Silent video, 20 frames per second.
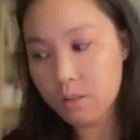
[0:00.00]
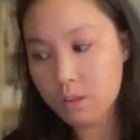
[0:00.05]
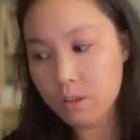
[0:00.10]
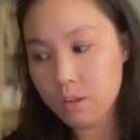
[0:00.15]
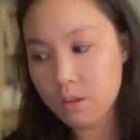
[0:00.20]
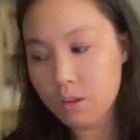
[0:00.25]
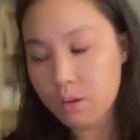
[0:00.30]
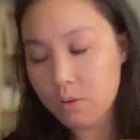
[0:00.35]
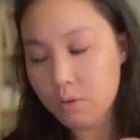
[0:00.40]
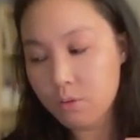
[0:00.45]

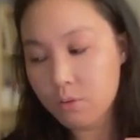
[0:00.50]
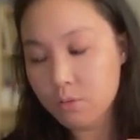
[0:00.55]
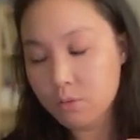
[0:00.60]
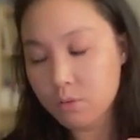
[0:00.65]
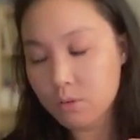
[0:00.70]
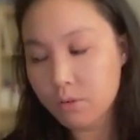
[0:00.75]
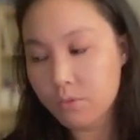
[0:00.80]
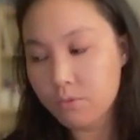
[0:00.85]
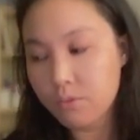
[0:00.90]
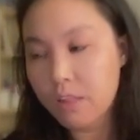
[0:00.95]
you know
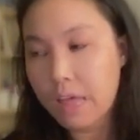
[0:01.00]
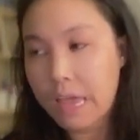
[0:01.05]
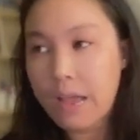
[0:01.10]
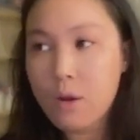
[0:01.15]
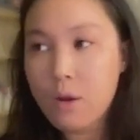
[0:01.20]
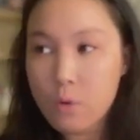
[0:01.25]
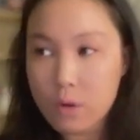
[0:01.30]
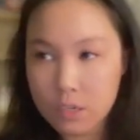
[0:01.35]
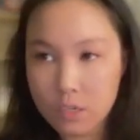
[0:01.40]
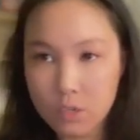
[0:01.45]
sort of
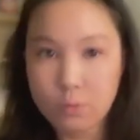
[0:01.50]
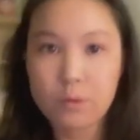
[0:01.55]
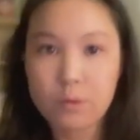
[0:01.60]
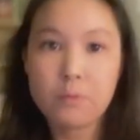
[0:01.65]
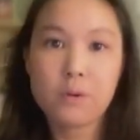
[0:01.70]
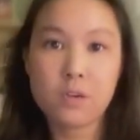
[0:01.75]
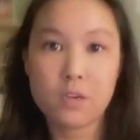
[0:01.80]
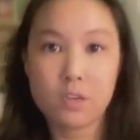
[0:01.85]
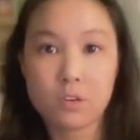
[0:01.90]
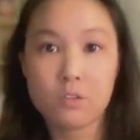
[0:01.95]
language we
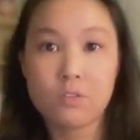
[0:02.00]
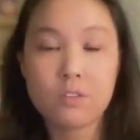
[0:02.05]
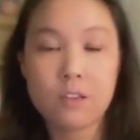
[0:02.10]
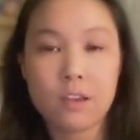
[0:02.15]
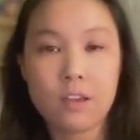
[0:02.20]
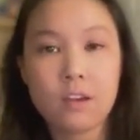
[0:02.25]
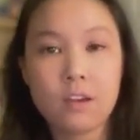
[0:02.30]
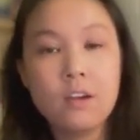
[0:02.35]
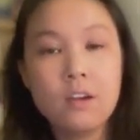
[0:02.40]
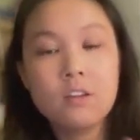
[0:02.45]
were
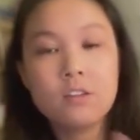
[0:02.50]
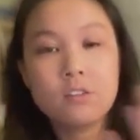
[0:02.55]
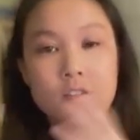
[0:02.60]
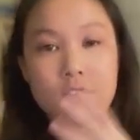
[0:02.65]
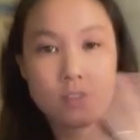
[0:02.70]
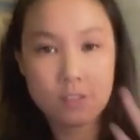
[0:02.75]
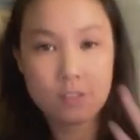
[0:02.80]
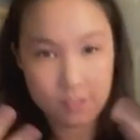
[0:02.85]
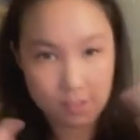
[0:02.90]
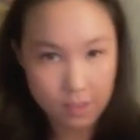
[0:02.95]
using
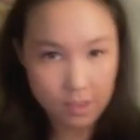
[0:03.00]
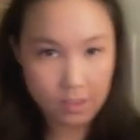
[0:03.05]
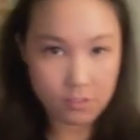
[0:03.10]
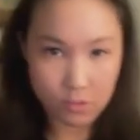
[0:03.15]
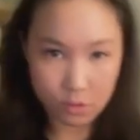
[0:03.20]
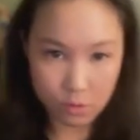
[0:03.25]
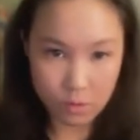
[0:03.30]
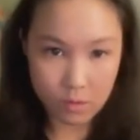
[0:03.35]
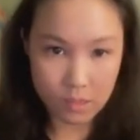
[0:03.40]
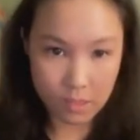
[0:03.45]
to
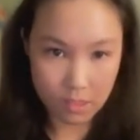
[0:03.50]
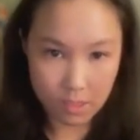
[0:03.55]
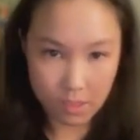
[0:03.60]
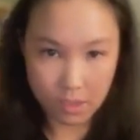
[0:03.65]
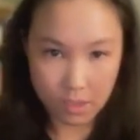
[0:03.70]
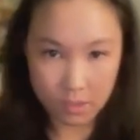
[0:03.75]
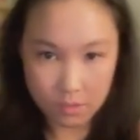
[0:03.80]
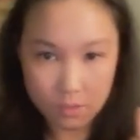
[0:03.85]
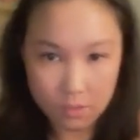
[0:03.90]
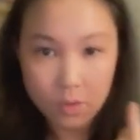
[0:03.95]
discuss certain
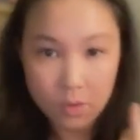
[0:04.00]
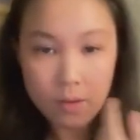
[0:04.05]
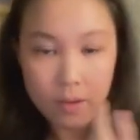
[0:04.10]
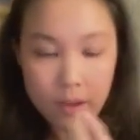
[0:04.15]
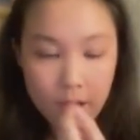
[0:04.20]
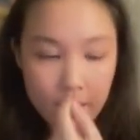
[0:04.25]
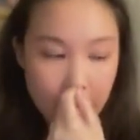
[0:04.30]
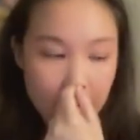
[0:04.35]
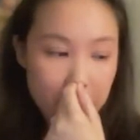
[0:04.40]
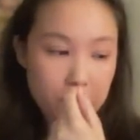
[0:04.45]
things
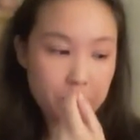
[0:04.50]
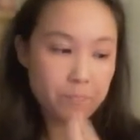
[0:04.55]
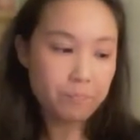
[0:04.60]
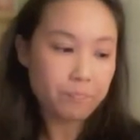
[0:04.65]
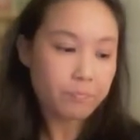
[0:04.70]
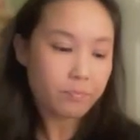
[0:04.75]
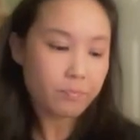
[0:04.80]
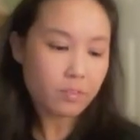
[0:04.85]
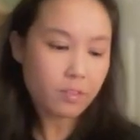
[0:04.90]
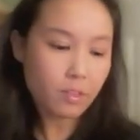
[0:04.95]
um,
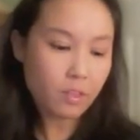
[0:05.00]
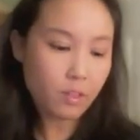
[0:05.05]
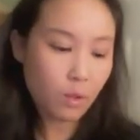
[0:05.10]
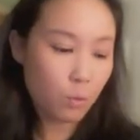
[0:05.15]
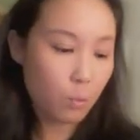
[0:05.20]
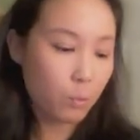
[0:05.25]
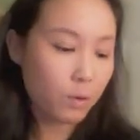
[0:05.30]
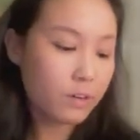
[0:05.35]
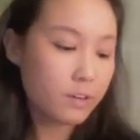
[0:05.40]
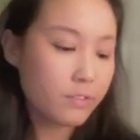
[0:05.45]

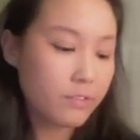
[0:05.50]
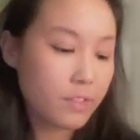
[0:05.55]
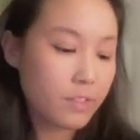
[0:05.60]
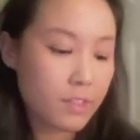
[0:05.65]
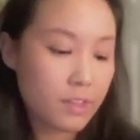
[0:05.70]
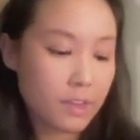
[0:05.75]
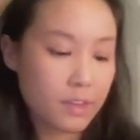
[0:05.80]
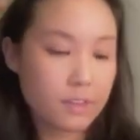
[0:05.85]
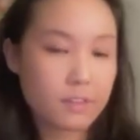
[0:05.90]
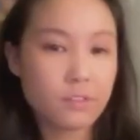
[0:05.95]
one of
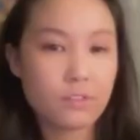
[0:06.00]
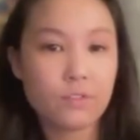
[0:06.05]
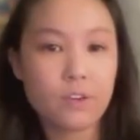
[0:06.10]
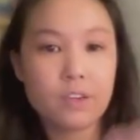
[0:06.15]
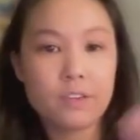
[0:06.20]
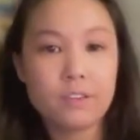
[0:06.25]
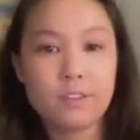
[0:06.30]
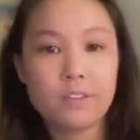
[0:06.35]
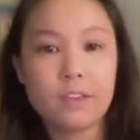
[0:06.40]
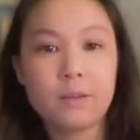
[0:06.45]
the things,
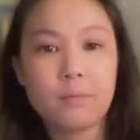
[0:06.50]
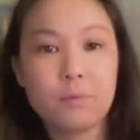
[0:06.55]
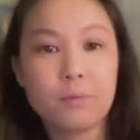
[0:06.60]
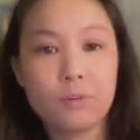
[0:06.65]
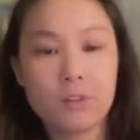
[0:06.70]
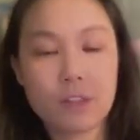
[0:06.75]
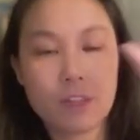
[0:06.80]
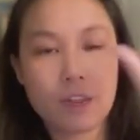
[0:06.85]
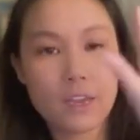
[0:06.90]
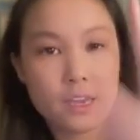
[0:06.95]
for
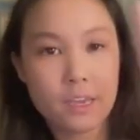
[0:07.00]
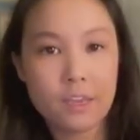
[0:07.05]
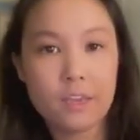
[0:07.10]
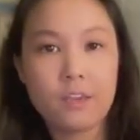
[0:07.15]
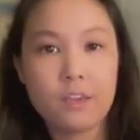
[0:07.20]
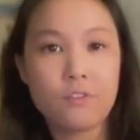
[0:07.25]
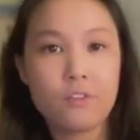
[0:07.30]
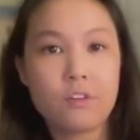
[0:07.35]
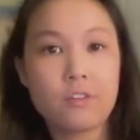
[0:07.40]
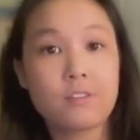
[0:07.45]
example, that I can
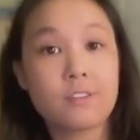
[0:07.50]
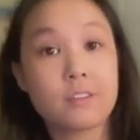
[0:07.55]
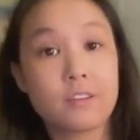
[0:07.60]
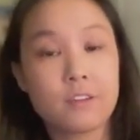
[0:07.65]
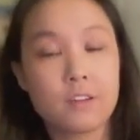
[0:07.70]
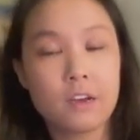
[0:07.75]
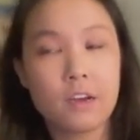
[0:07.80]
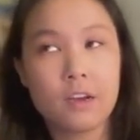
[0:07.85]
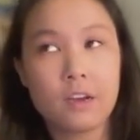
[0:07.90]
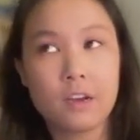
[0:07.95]
give you as
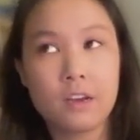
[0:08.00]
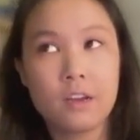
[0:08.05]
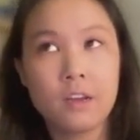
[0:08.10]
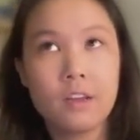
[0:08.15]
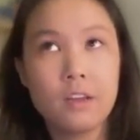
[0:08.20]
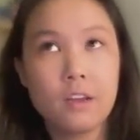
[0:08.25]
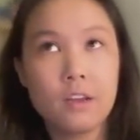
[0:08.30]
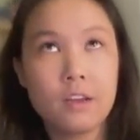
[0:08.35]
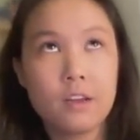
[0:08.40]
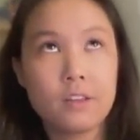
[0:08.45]
an uh,
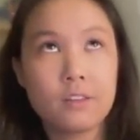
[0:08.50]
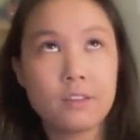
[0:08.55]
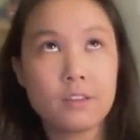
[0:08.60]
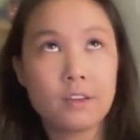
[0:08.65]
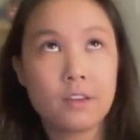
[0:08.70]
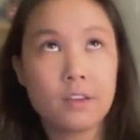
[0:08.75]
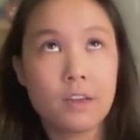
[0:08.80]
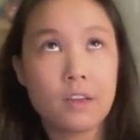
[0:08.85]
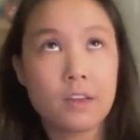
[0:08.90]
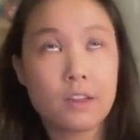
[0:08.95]
as
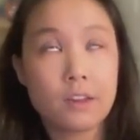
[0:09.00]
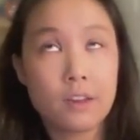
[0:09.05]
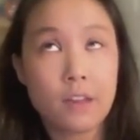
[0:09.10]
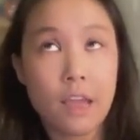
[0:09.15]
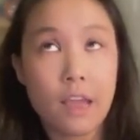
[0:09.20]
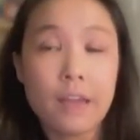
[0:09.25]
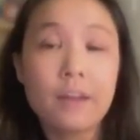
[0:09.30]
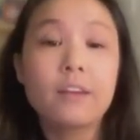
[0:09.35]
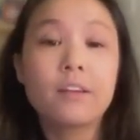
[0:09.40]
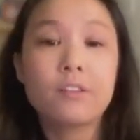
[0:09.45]
a,
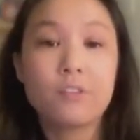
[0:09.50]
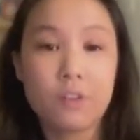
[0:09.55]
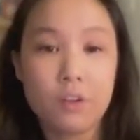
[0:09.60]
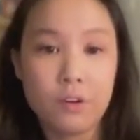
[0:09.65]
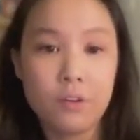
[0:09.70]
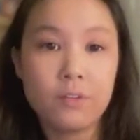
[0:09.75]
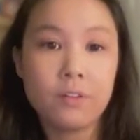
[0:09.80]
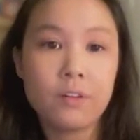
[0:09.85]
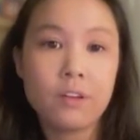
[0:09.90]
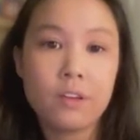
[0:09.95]
an
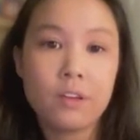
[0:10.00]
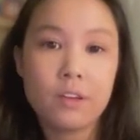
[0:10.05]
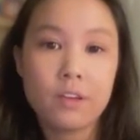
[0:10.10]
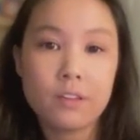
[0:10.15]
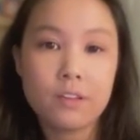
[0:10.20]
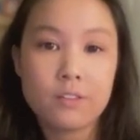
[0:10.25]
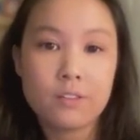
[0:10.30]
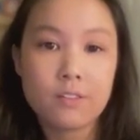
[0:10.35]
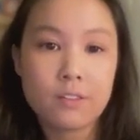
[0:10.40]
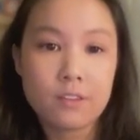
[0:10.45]
anecdote
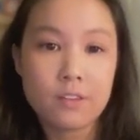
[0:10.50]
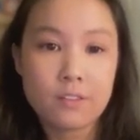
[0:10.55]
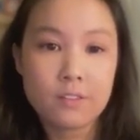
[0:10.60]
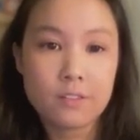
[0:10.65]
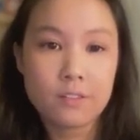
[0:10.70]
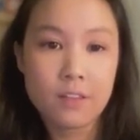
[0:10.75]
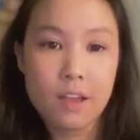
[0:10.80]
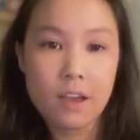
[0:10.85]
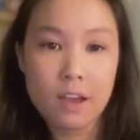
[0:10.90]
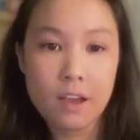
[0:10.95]
is
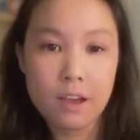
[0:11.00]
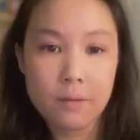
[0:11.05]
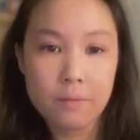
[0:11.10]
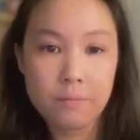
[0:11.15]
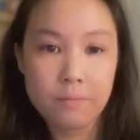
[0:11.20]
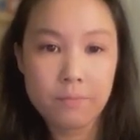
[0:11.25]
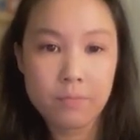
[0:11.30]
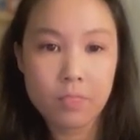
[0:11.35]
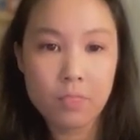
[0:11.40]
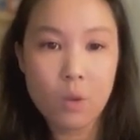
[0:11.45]
this
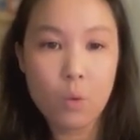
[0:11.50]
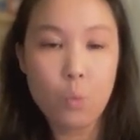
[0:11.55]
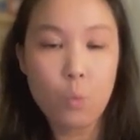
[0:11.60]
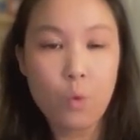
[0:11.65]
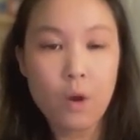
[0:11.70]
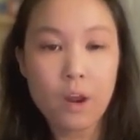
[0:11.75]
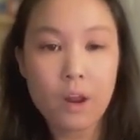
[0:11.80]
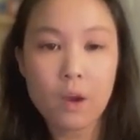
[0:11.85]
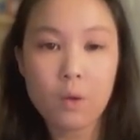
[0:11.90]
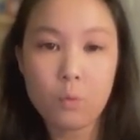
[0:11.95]
um,
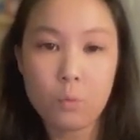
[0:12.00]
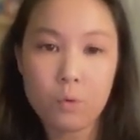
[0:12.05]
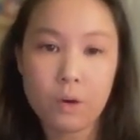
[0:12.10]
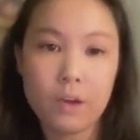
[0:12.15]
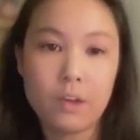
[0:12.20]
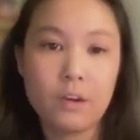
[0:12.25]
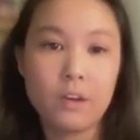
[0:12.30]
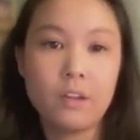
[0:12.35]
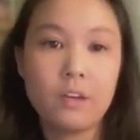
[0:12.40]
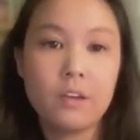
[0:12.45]

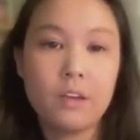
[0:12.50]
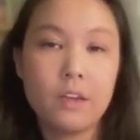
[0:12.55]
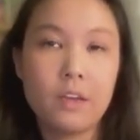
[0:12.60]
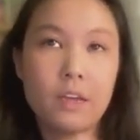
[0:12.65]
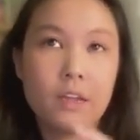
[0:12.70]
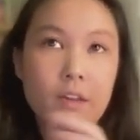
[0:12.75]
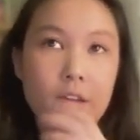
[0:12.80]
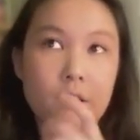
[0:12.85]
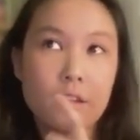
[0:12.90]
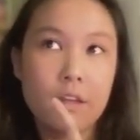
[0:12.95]
one-on-one,
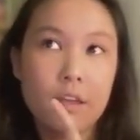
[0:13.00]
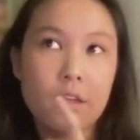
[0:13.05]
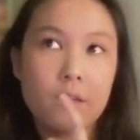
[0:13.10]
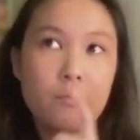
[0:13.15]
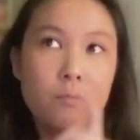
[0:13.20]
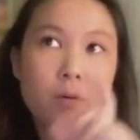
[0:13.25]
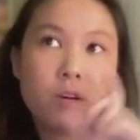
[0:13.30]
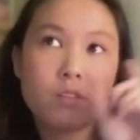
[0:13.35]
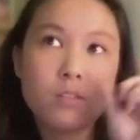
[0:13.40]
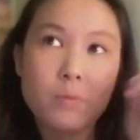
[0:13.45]
and
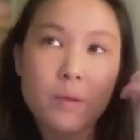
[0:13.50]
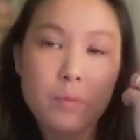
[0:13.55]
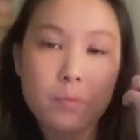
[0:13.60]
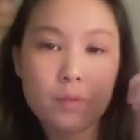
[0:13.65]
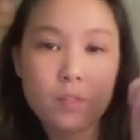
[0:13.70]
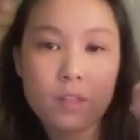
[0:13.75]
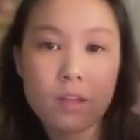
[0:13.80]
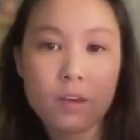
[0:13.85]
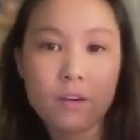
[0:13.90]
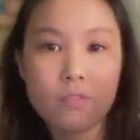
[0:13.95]
and most
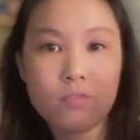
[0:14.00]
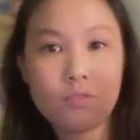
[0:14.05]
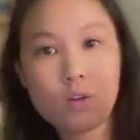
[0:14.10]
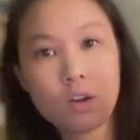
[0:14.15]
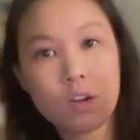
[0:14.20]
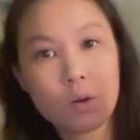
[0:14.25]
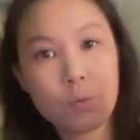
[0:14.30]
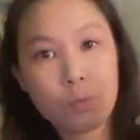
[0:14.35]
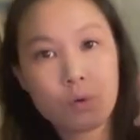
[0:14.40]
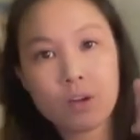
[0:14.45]
people think of
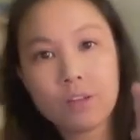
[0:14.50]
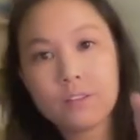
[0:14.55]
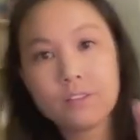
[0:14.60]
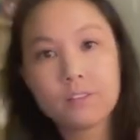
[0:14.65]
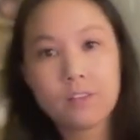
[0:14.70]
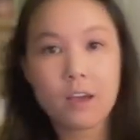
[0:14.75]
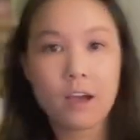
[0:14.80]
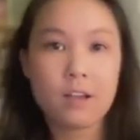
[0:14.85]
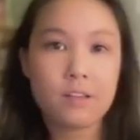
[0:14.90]
one-on-ones